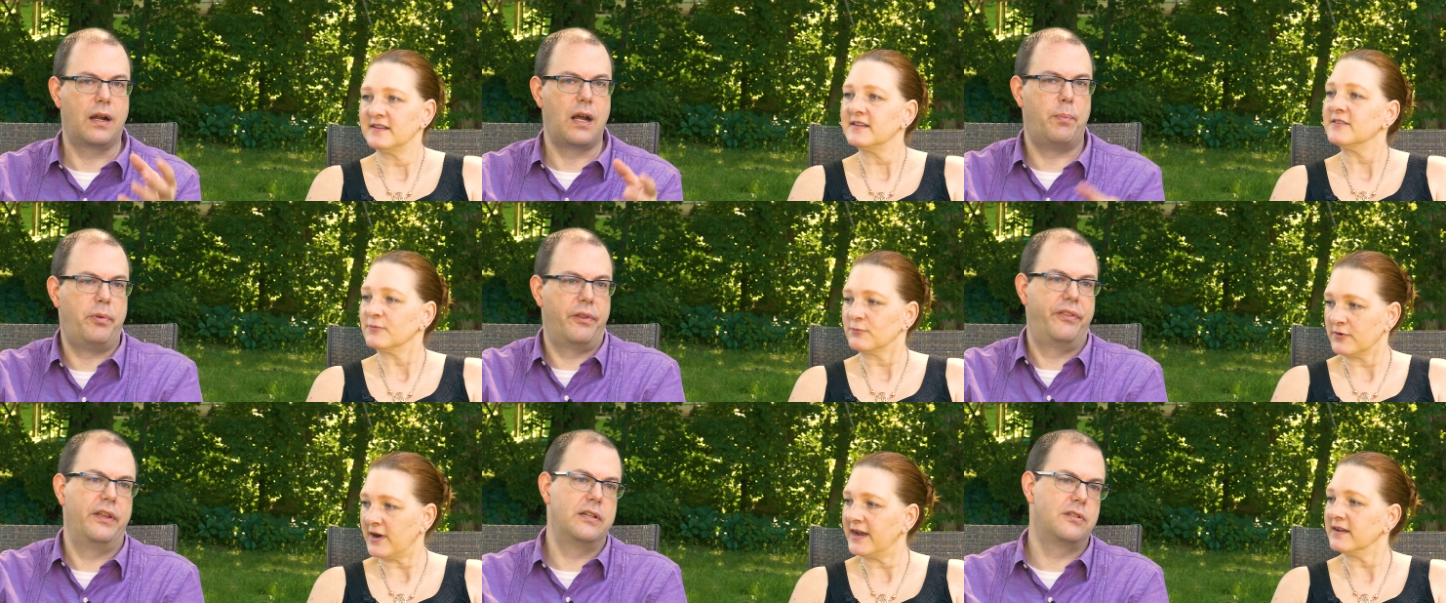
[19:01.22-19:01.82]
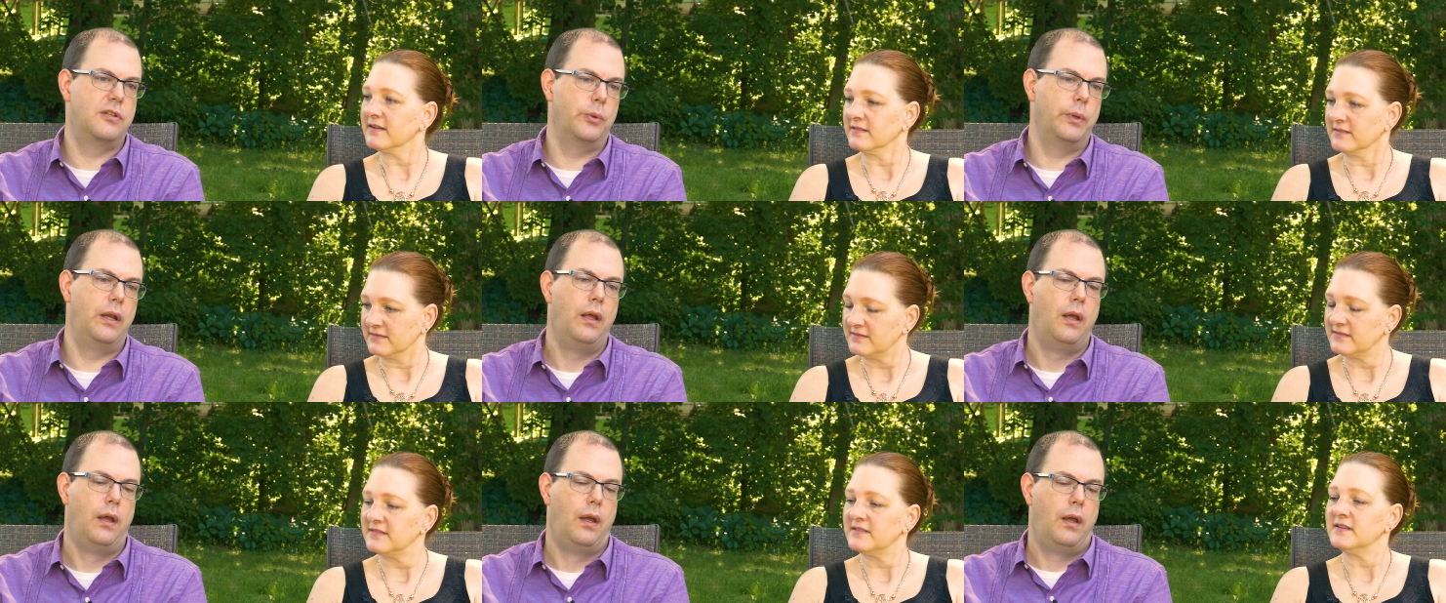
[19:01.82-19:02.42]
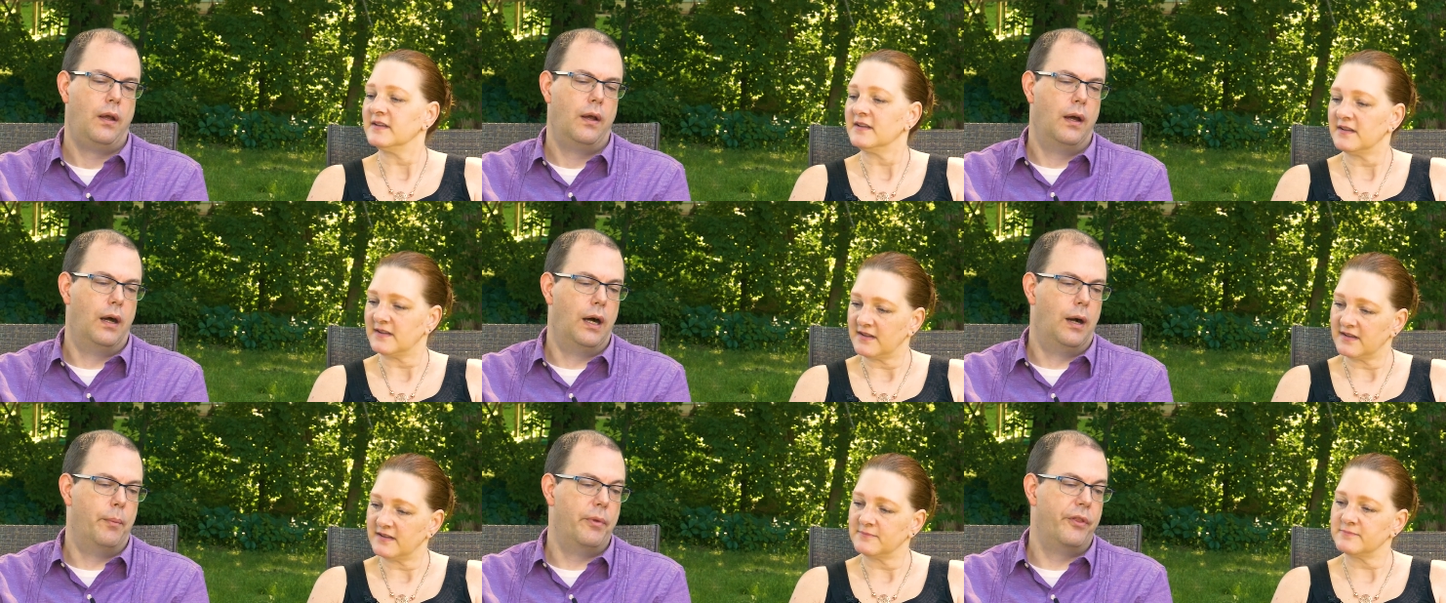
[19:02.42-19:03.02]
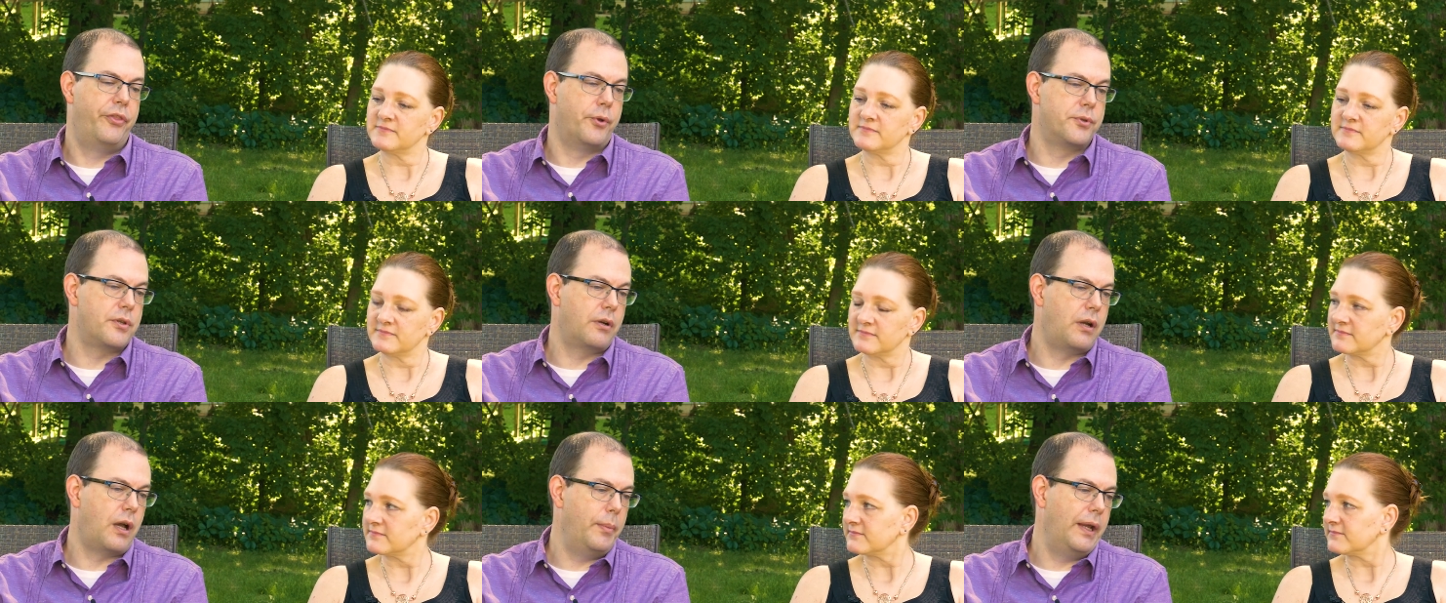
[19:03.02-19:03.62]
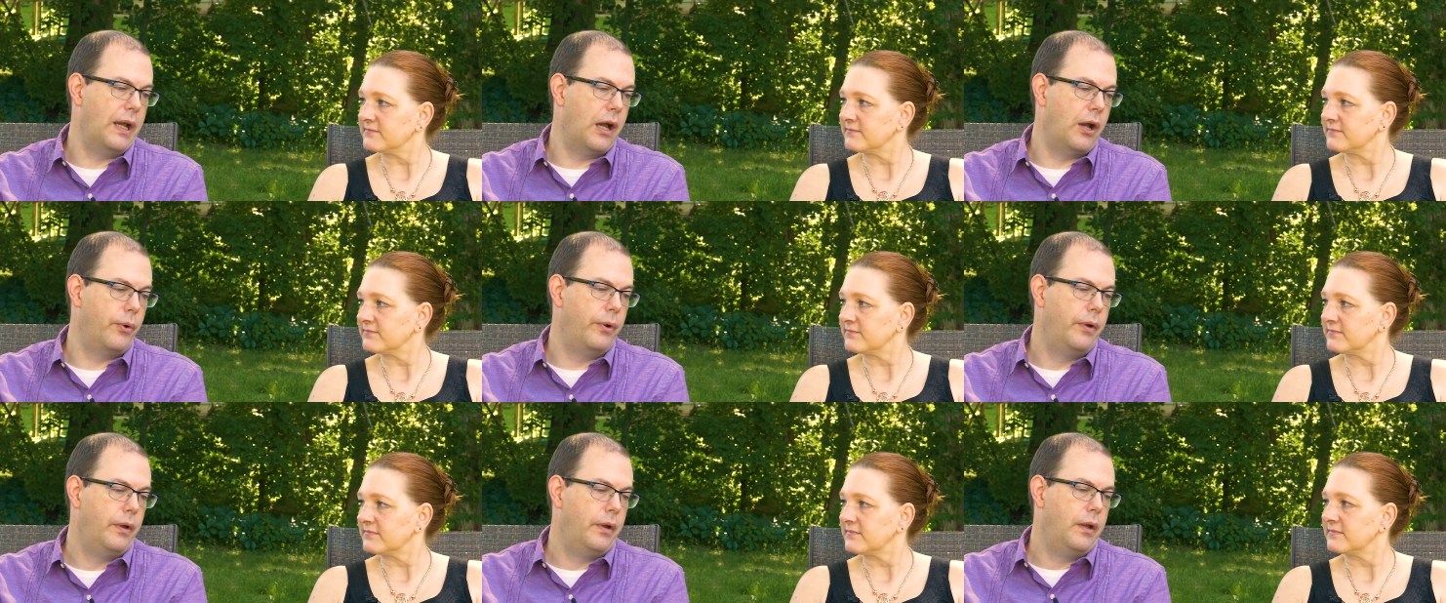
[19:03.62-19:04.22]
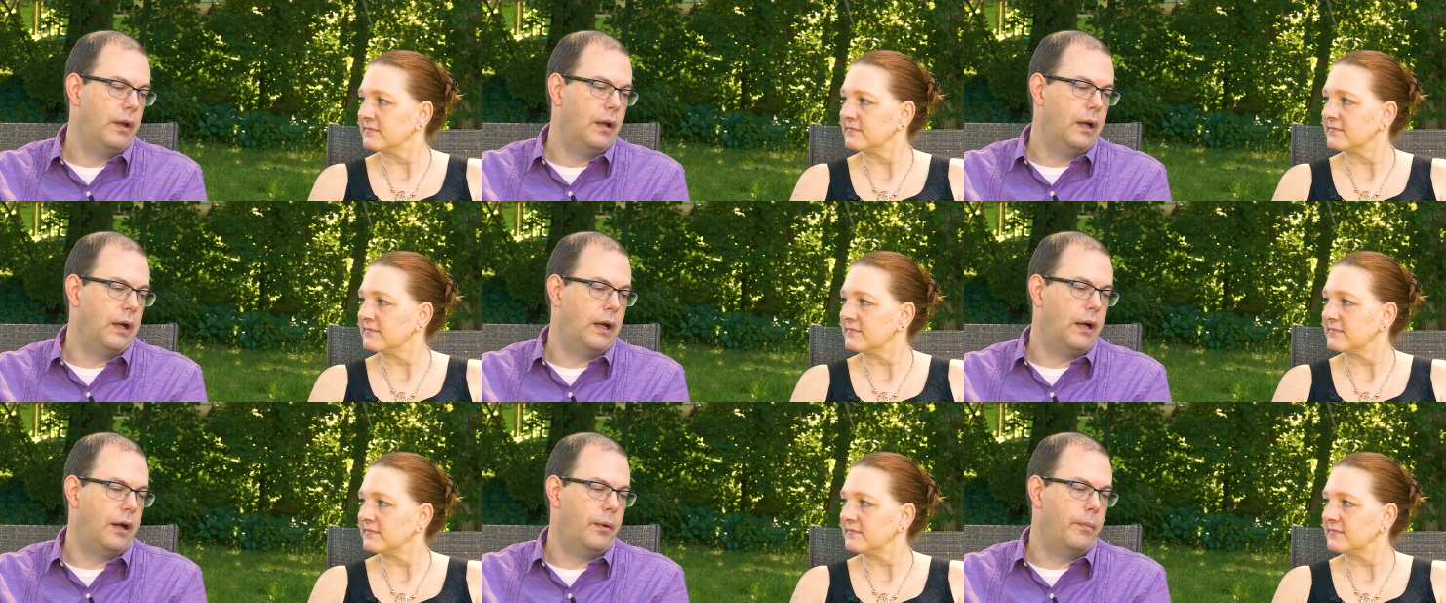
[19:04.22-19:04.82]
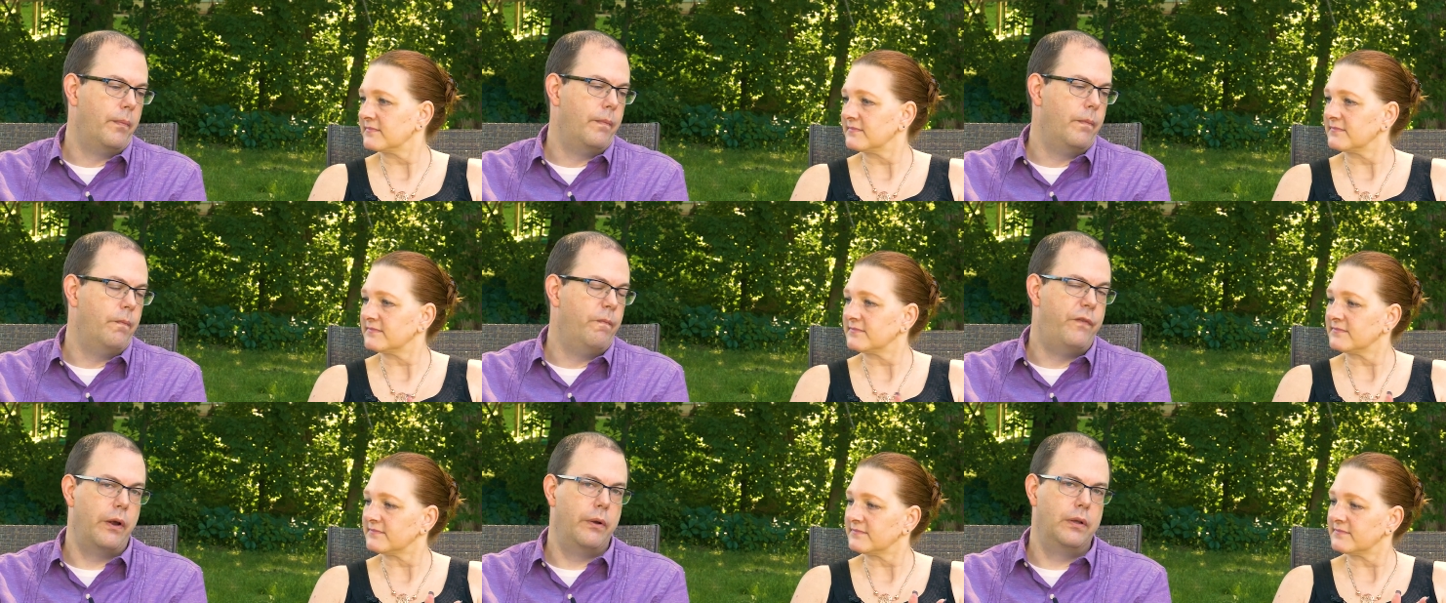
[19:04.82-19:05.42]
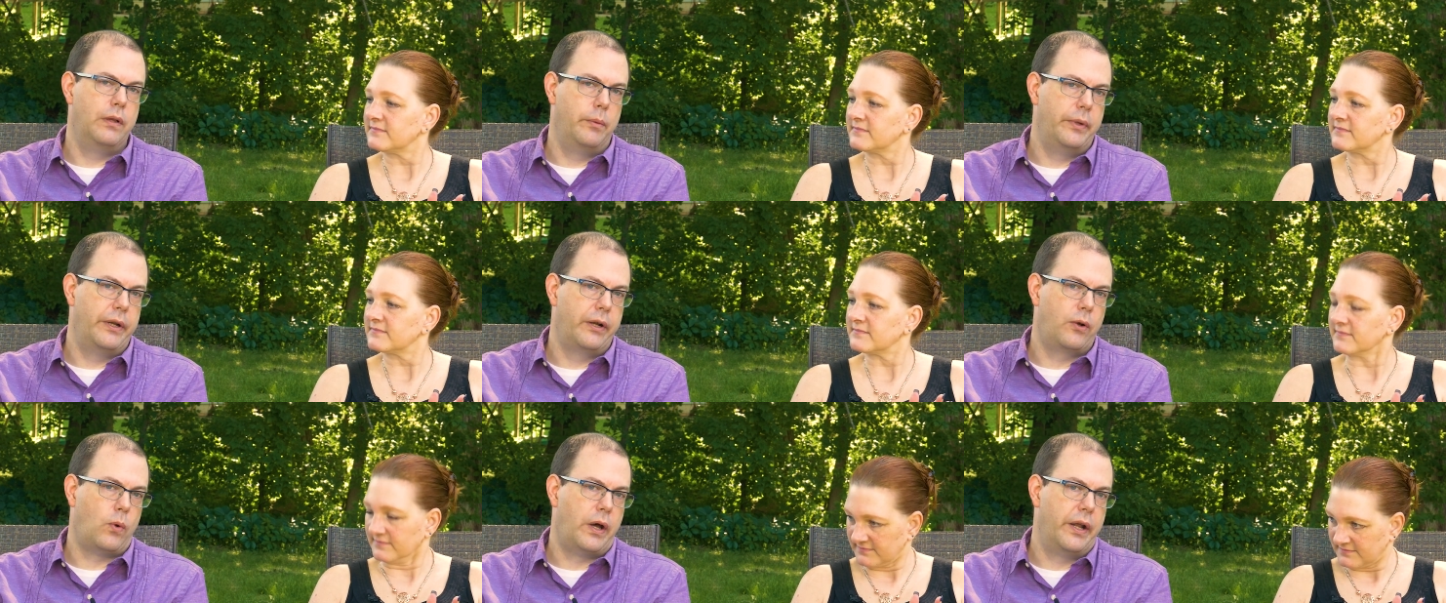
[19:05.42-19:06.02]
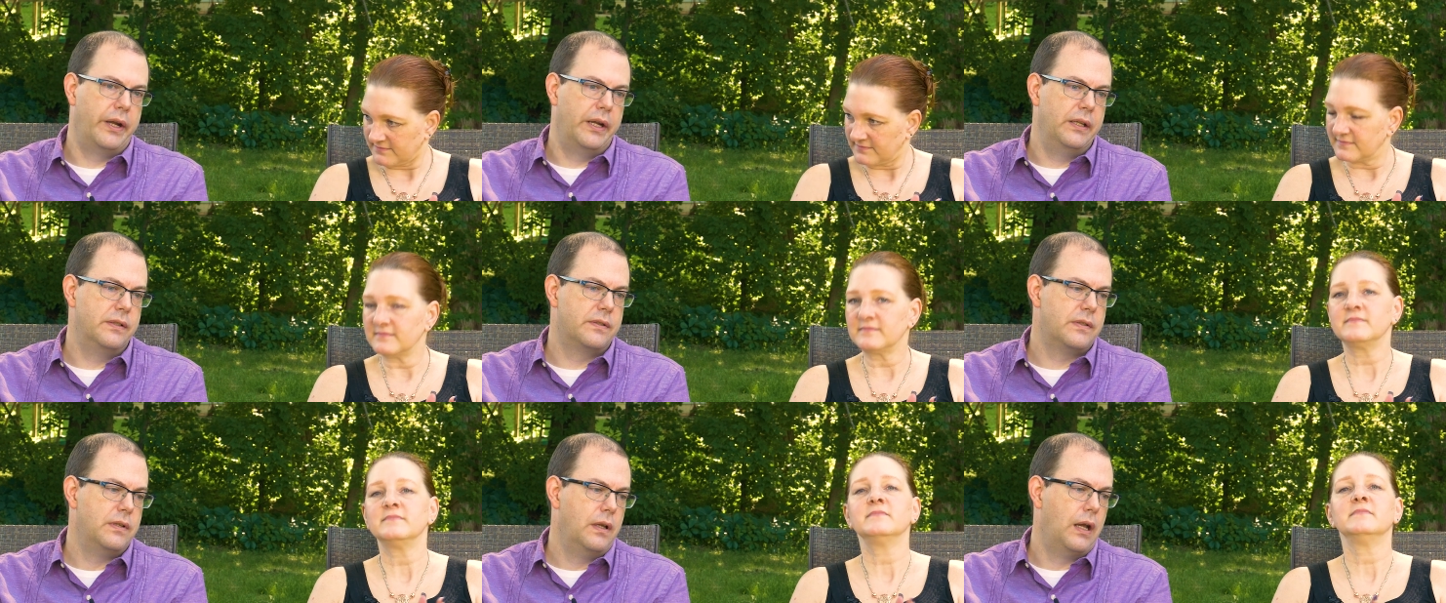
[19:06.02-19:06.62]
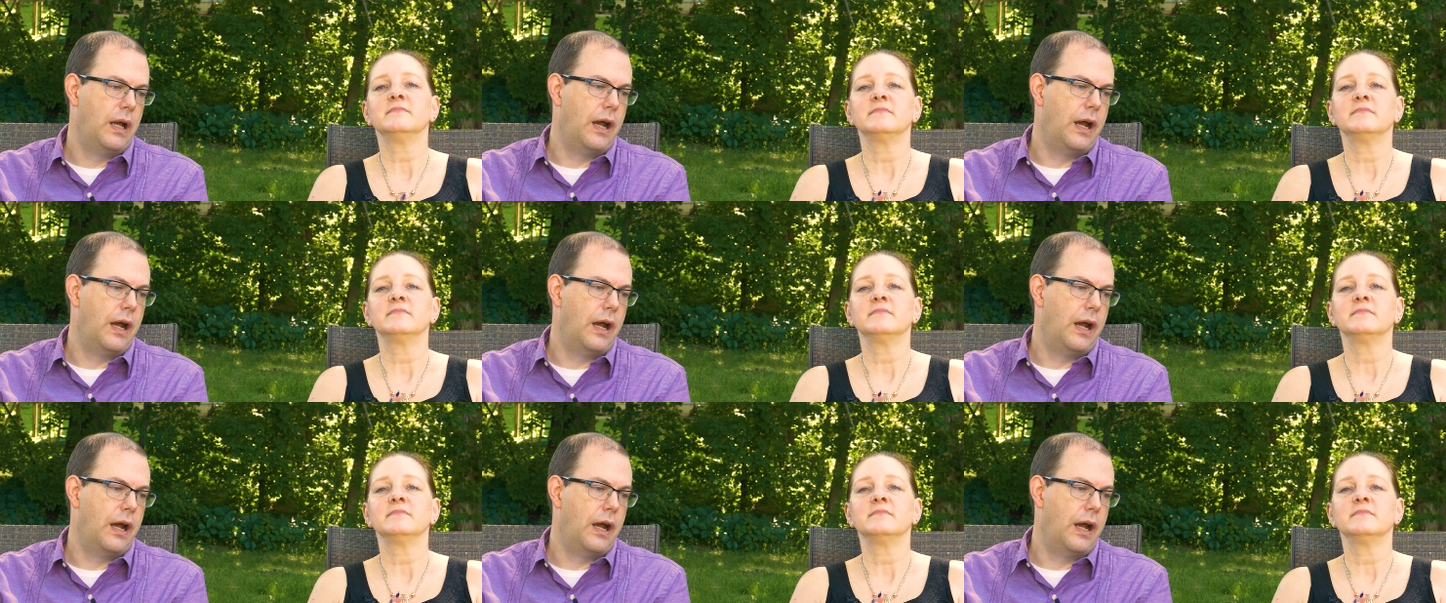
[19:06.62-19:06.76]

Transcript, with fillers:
Speaker 1: a couple things right. to it, um, but those are coming out um, very limited quantities.